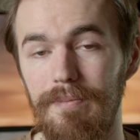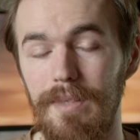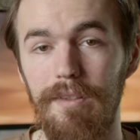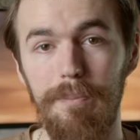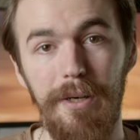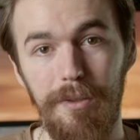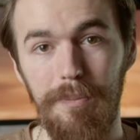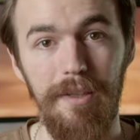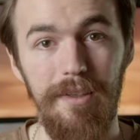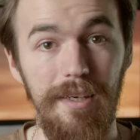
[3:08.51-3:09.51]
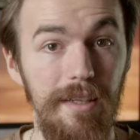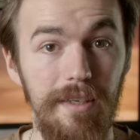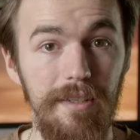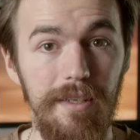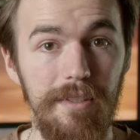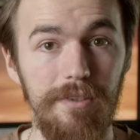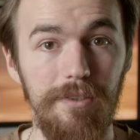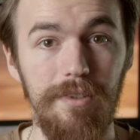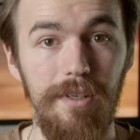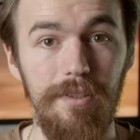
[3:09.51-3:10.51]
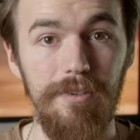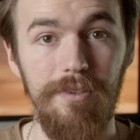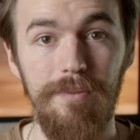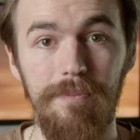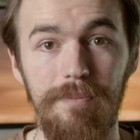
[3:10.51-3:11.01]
inspired by the LA Lakers colors.